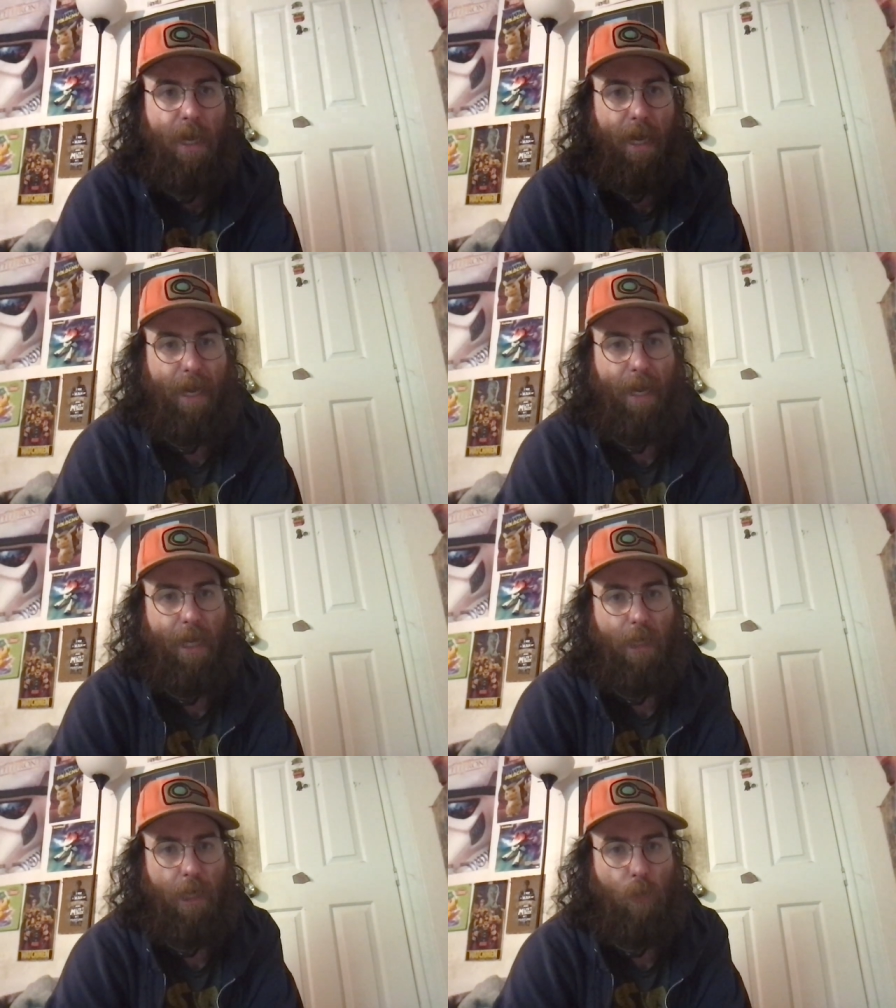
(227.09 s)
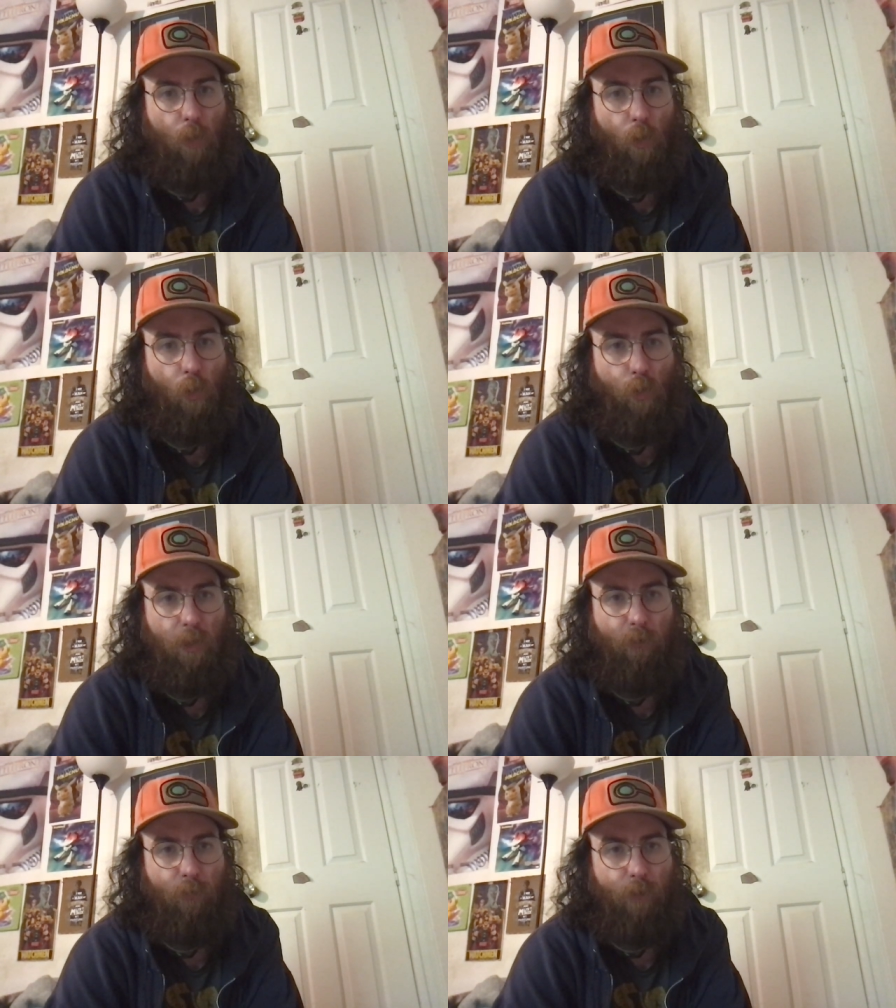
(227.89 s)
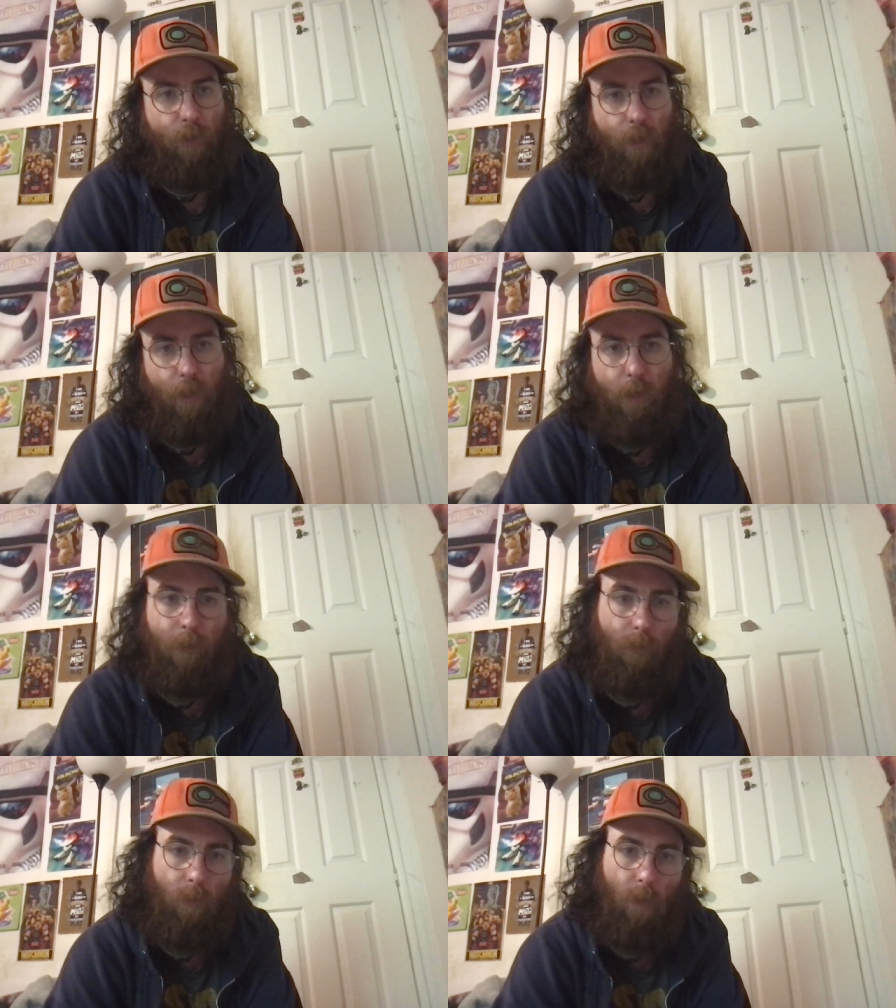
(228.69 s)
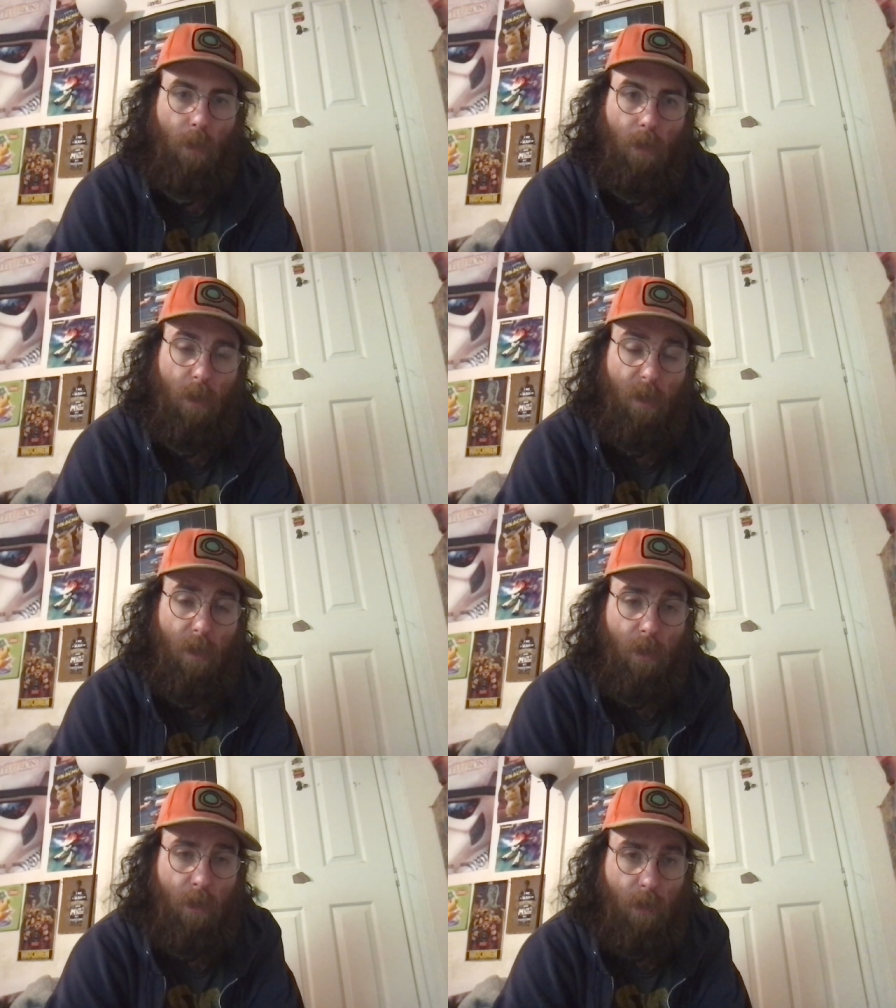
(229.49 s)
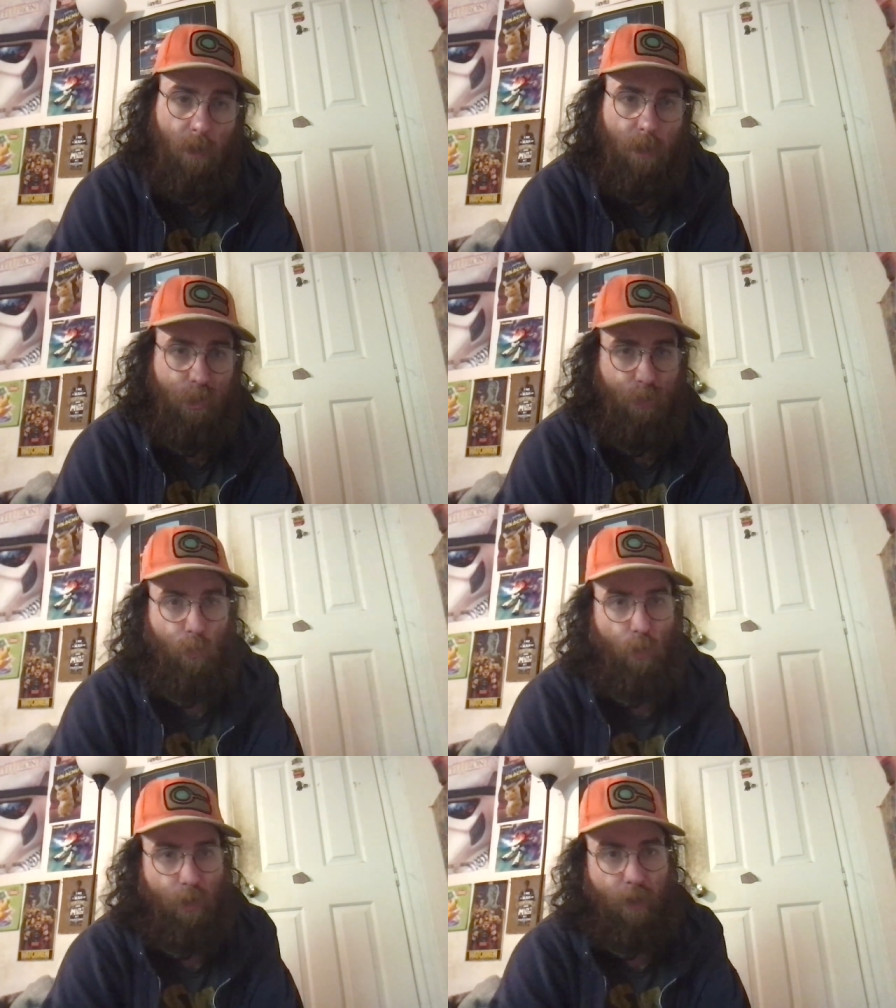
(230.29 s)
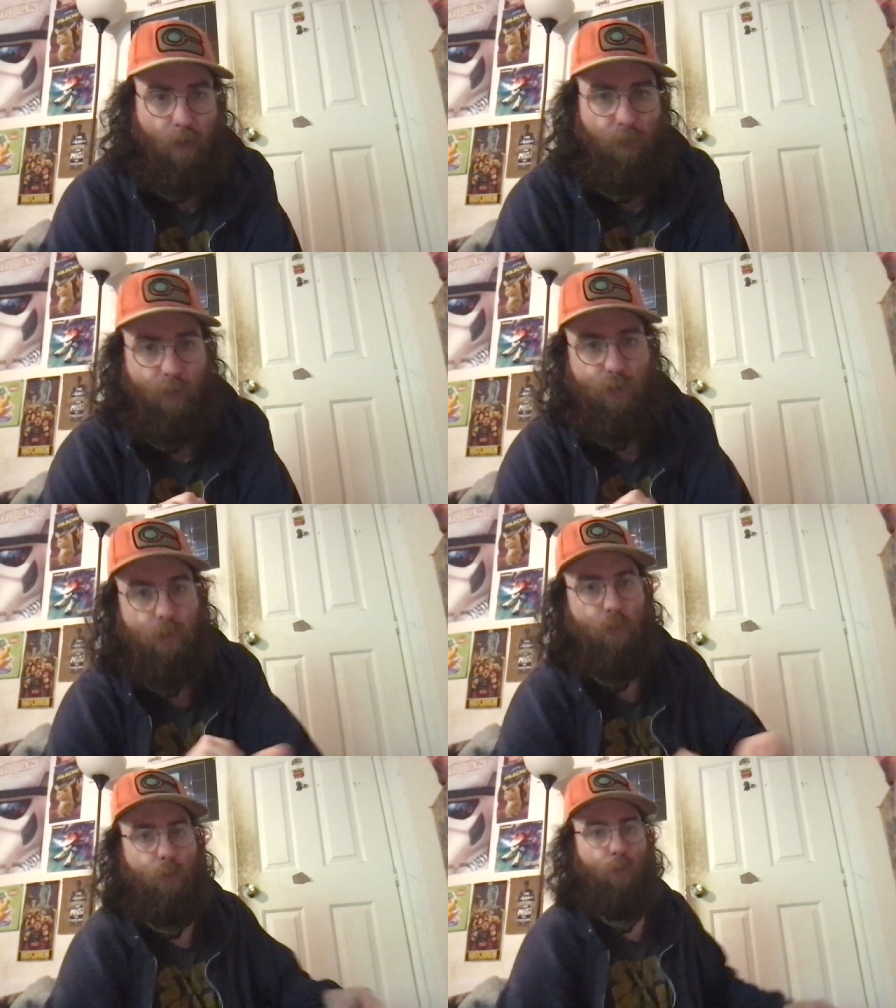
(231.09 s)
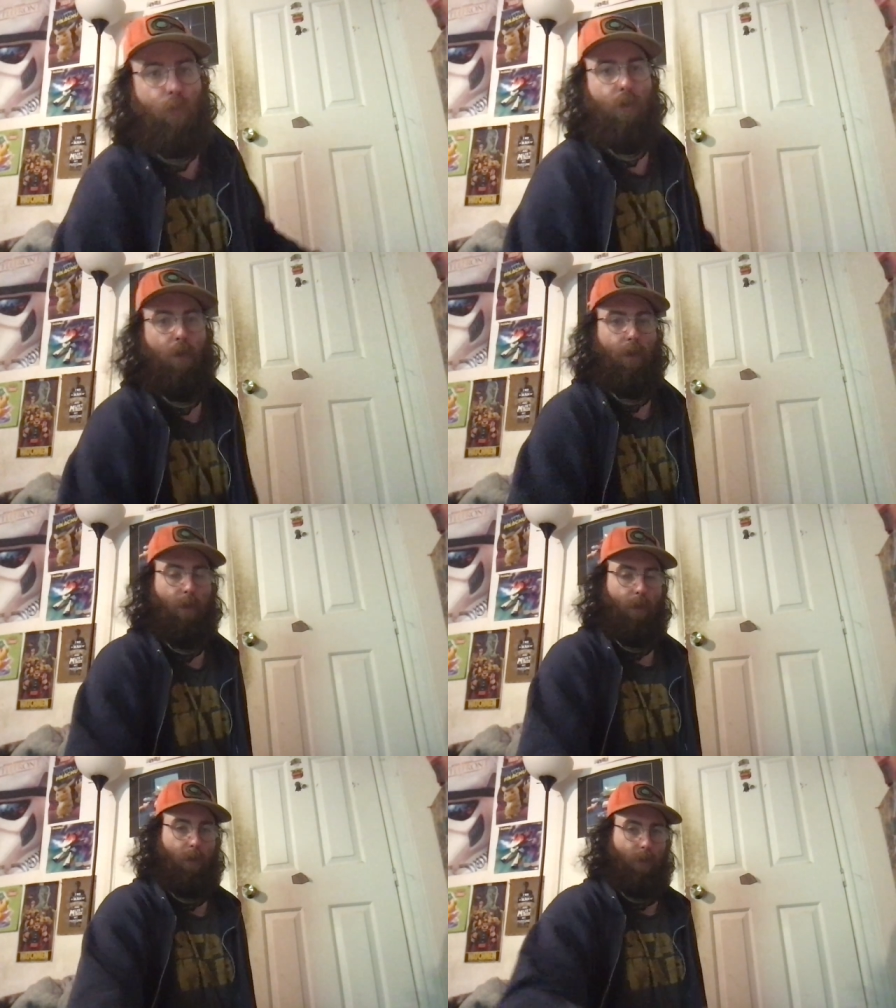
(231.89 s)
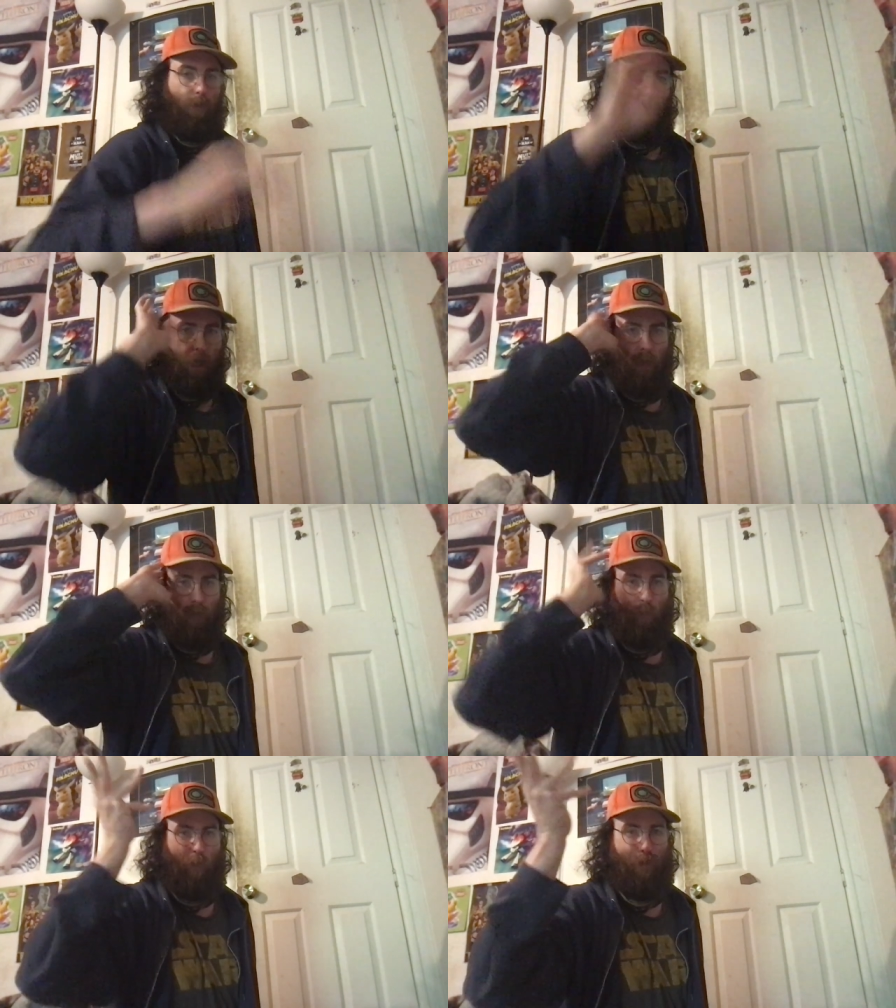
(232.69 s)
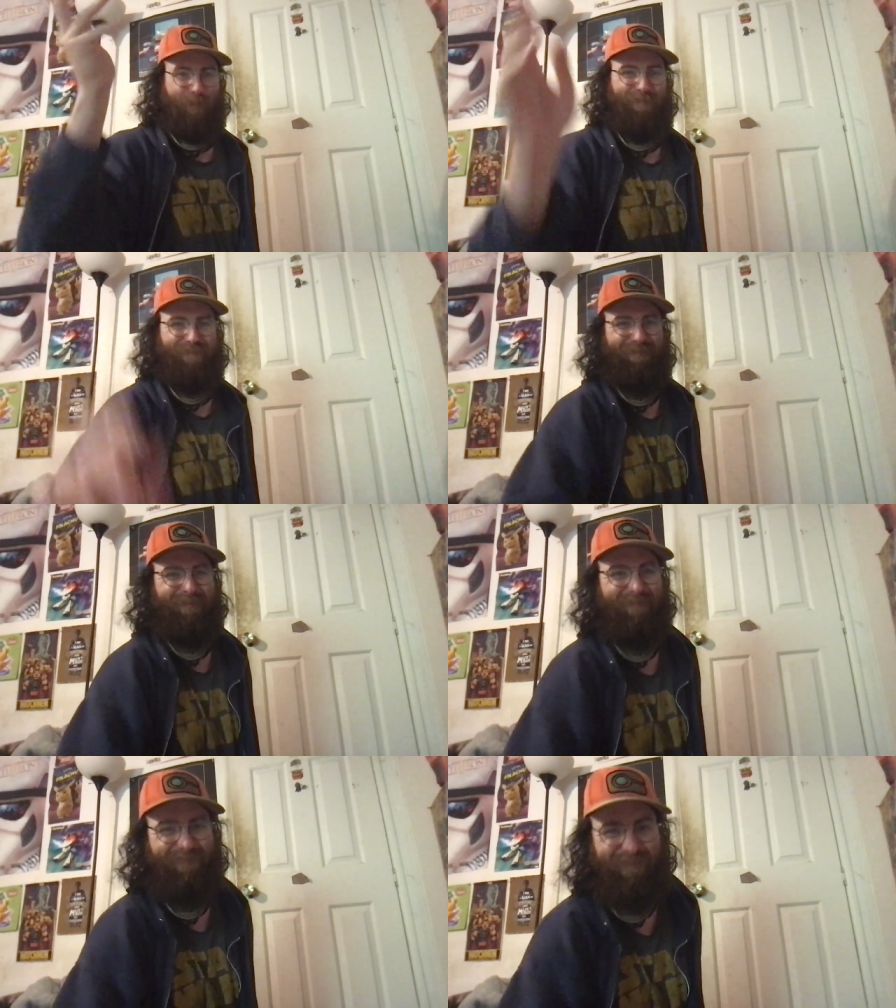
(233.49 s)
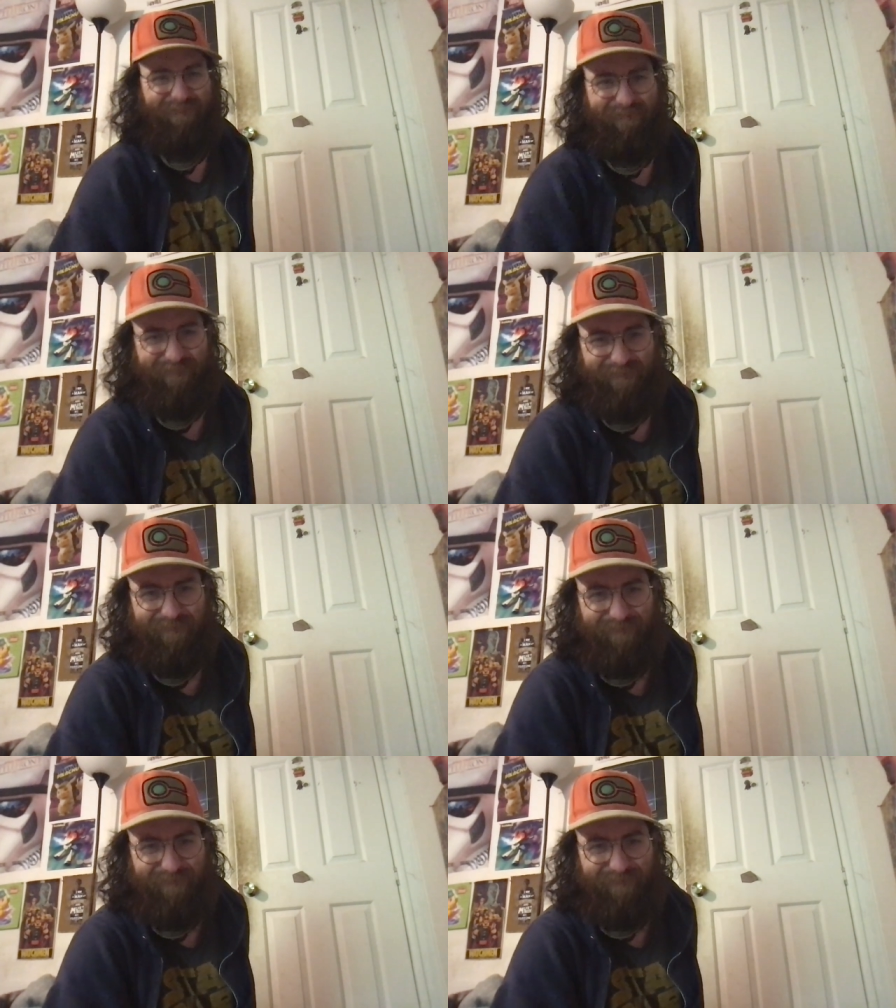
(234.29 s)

And I will definitely I see you all again very soon. Take care, everyone. Mm.